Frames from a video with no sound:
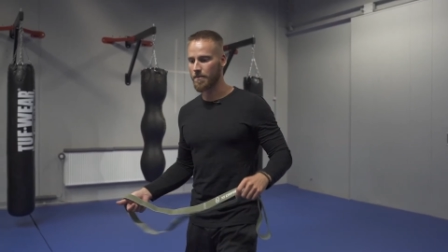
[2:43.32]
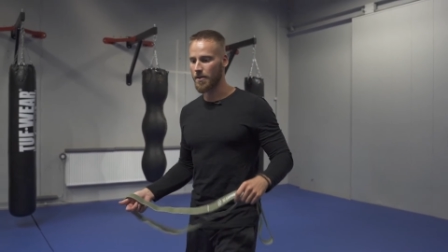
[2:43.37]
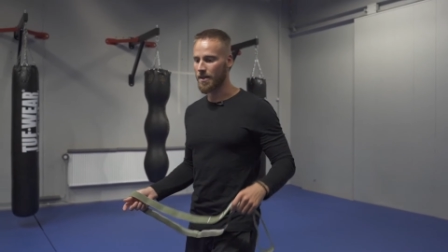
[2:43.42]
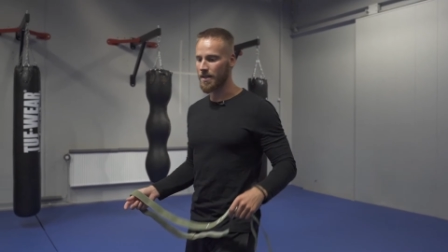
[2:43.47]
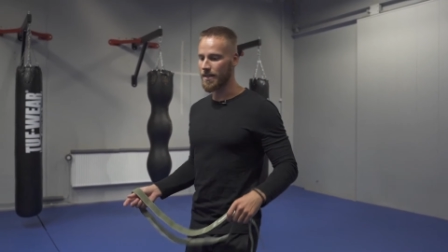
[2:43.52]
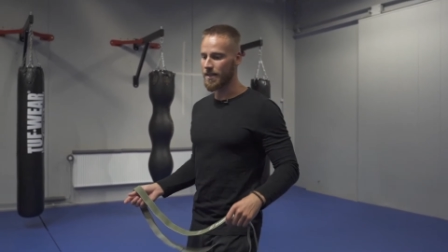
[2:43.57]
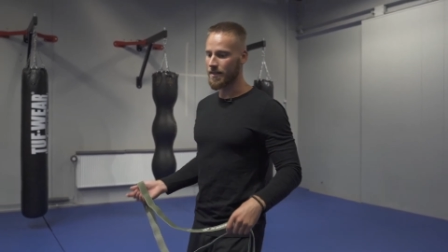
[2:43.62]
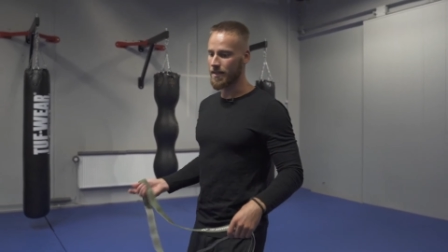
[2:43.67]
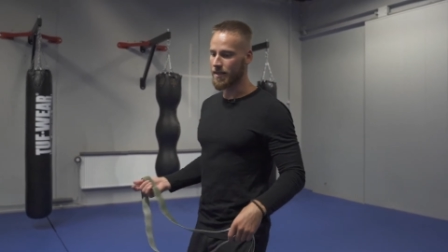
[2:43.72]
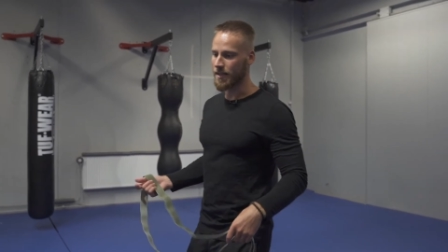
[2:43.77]
But
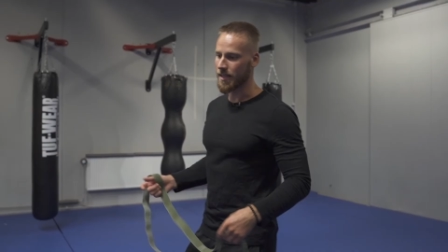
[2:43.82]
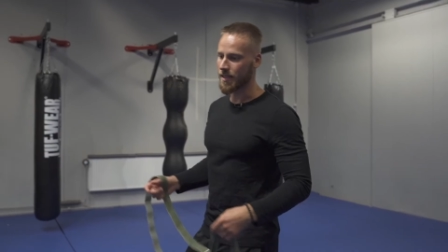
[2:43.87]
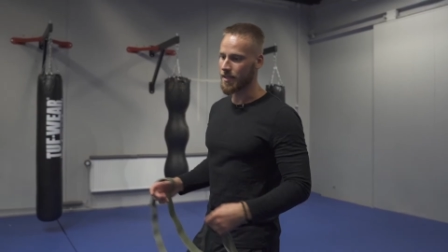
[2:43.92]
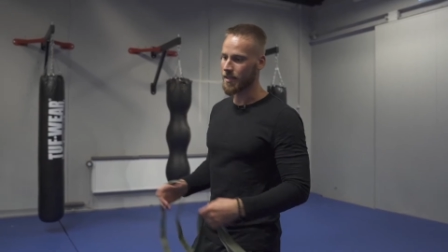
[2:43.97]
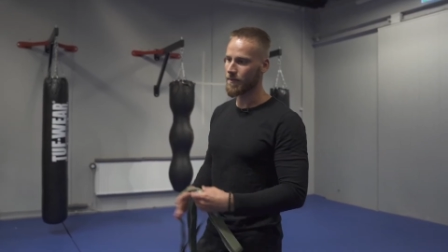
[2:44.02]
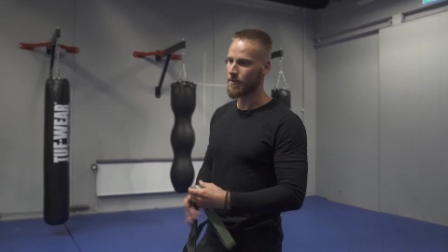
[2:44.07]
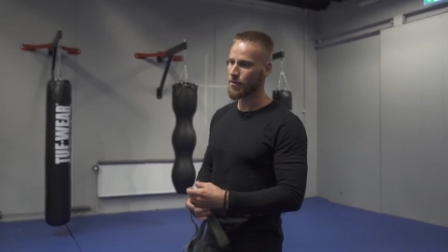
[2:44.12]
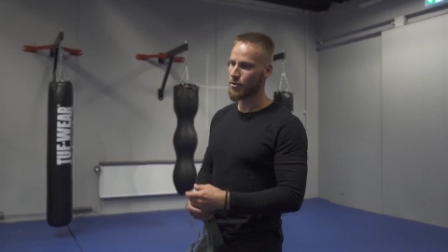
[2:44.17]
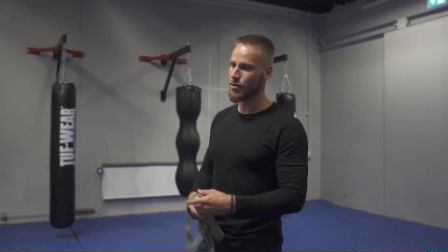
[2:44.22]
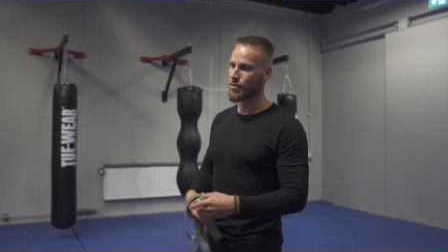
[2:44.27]
in the end,
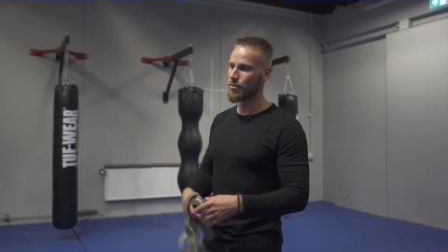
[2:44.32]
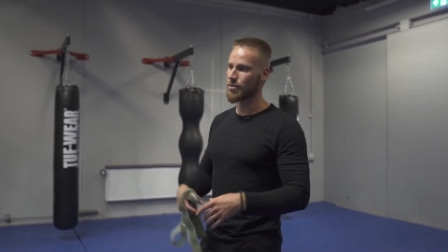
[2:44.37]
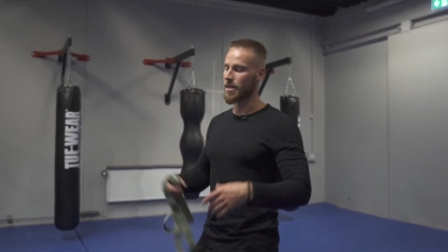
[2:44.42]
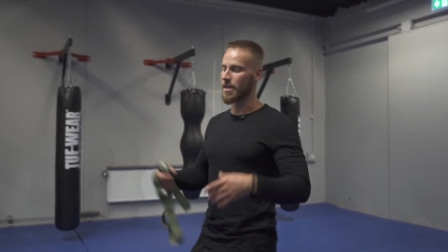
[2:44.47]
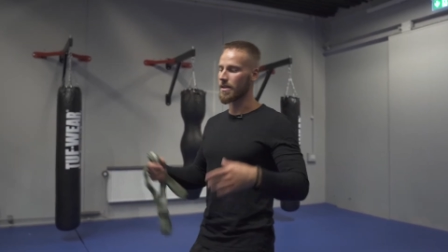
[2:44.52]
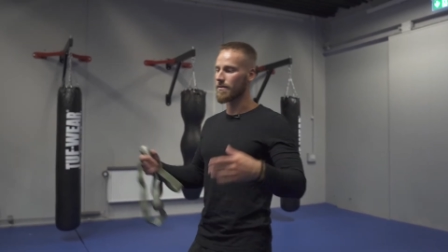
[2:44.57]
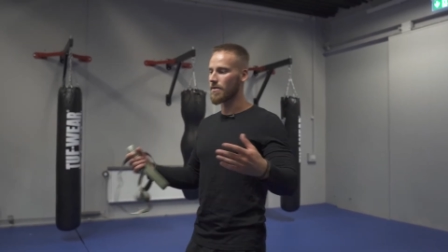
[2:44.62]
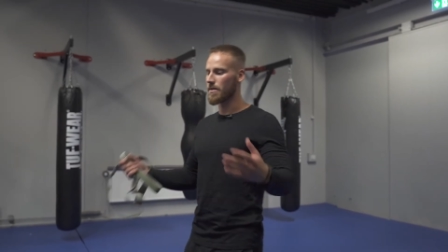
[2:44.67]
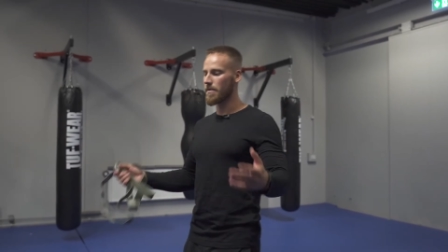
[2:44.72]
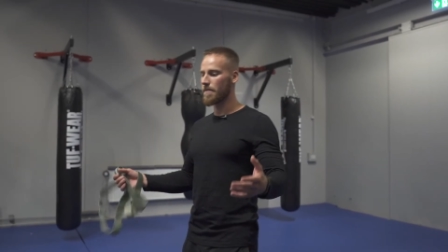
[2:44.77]
if you choose
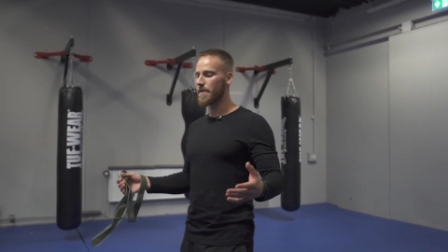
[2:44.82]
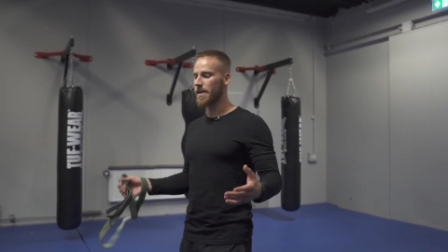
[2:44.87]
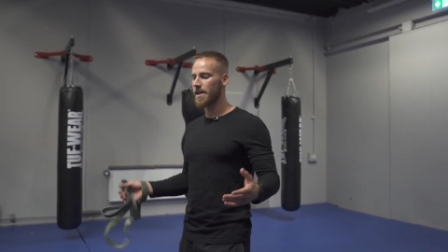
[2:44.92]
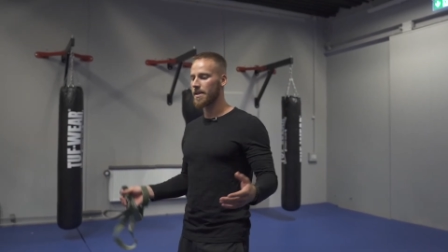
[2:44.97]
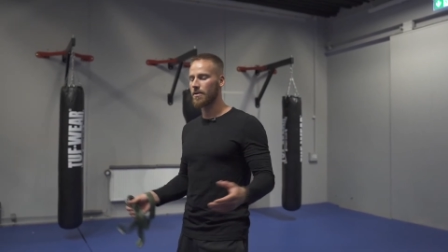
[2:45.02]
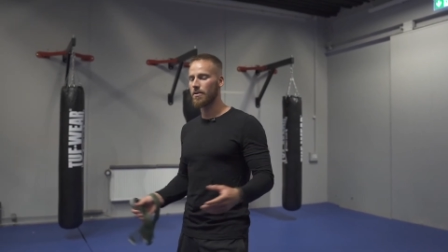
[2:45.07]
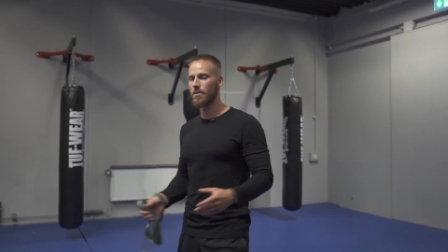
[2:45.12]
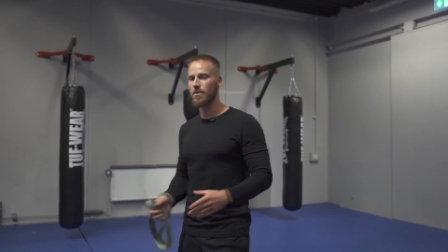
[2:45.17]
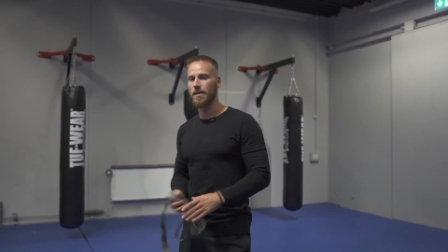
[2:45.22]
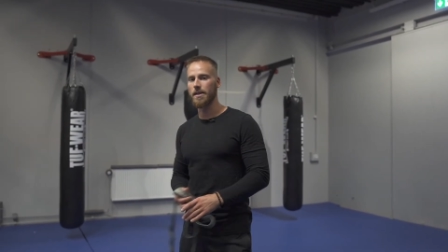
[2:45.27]
a rubber
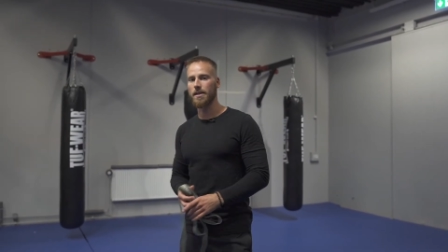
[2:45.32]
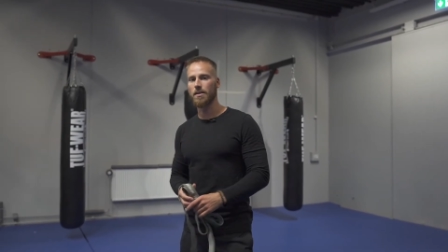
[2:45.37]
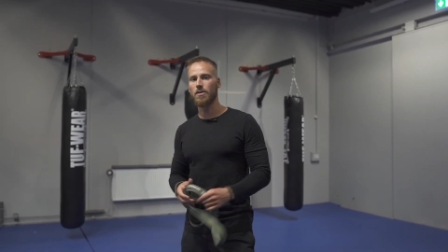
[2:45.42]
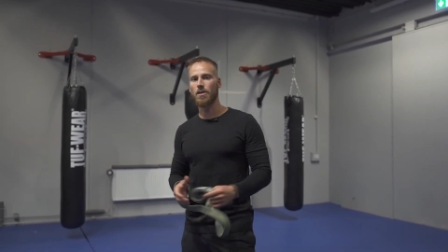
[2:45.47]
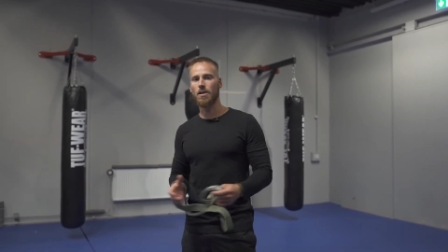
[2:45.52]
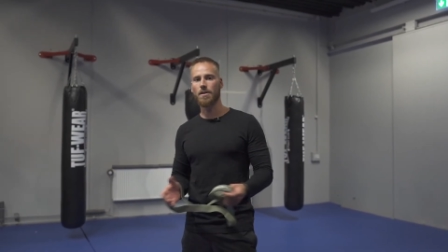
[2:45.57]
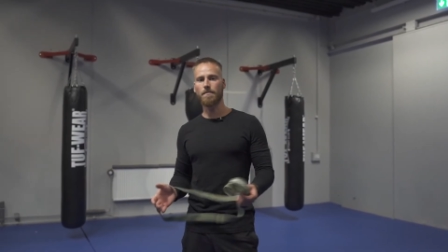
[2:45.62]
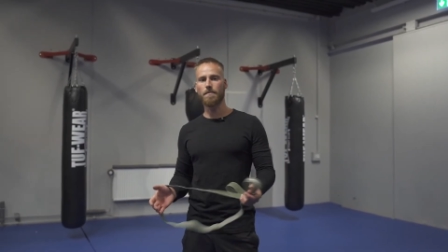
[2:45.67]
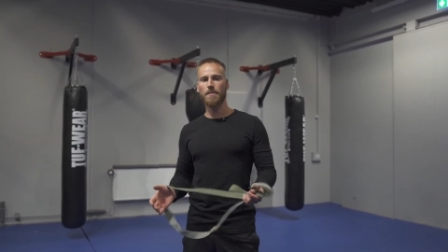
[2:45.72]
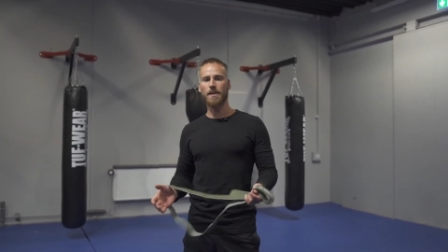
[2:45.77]
band or a
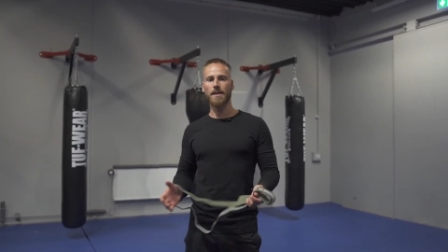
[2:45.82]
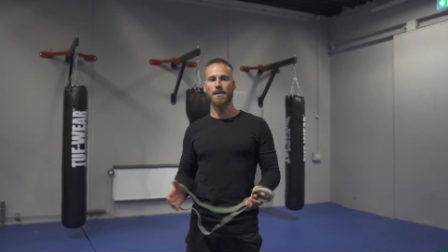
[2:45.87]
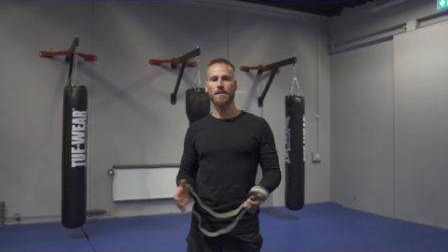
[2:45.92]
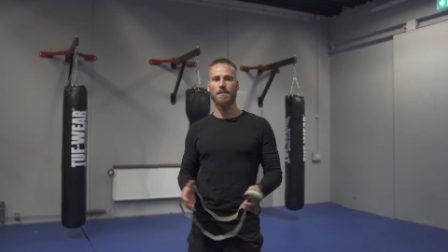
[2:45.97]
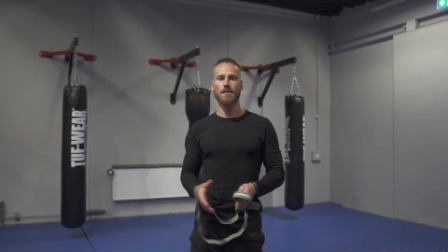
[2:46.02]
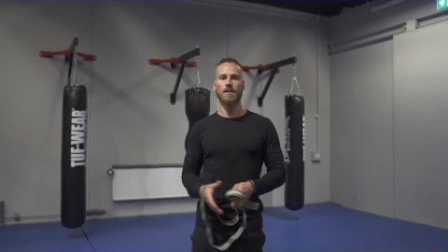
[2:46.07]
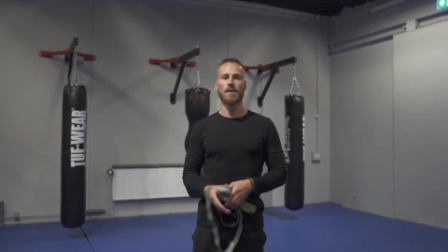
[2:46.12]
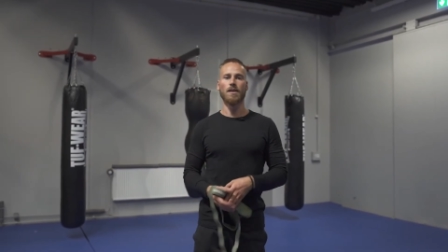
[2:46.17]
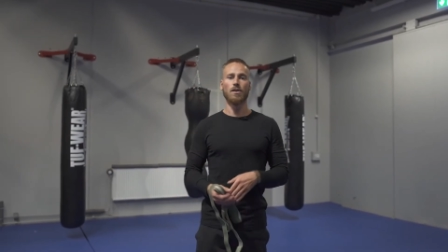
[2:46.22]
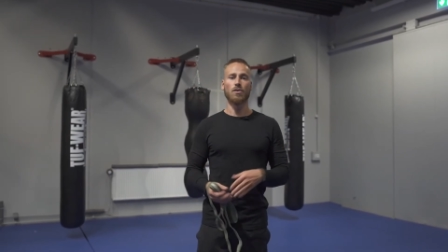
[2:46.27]
cotton
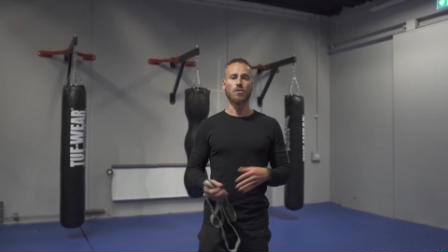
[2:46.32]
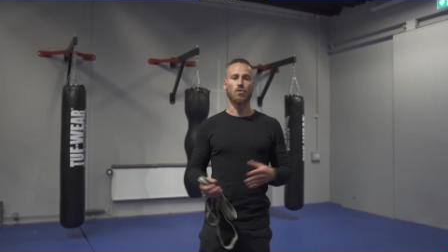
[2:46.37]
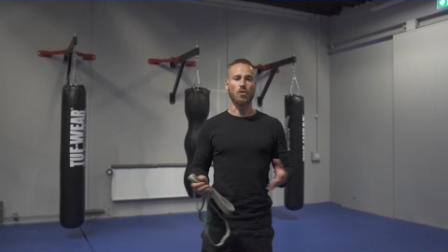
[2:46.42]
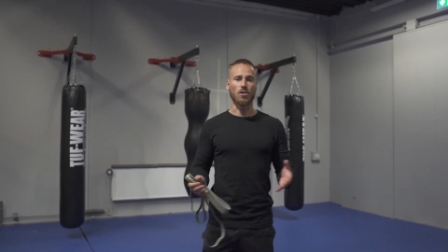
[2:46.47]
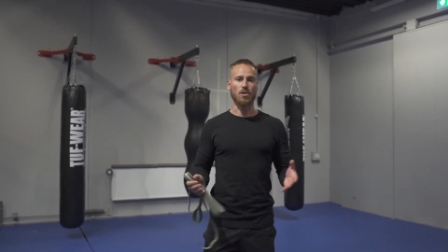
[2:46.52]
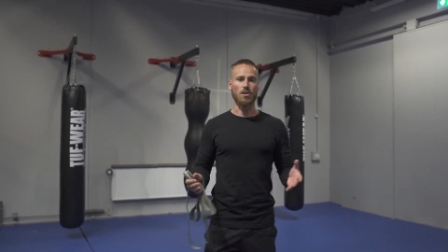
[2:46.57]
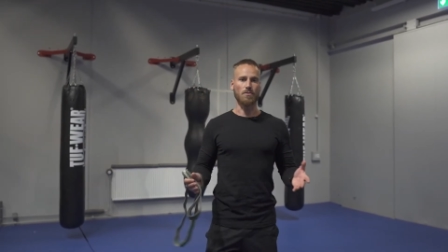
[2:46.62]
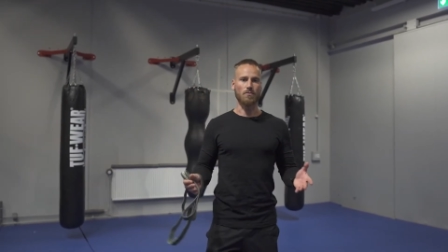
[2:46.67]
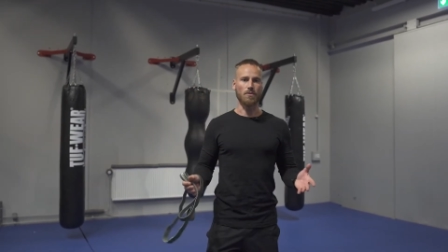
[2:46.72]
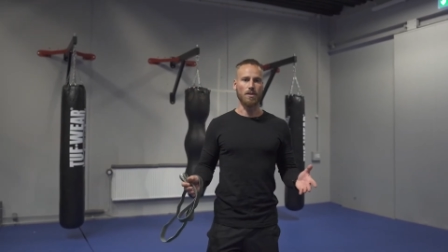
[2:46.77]
band,
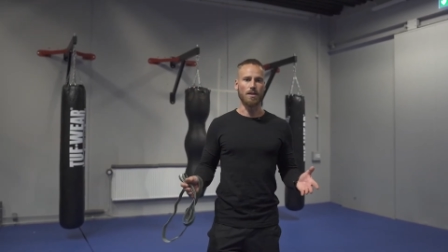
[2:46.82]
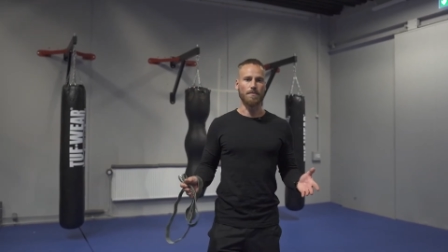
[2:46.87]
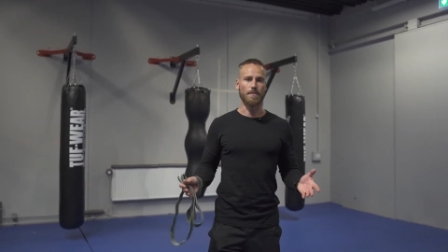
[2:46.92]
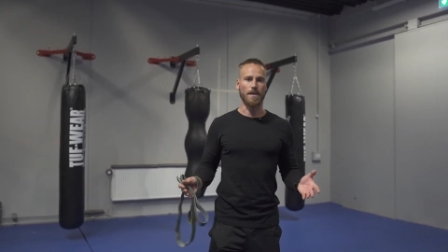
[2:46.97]
doesn't really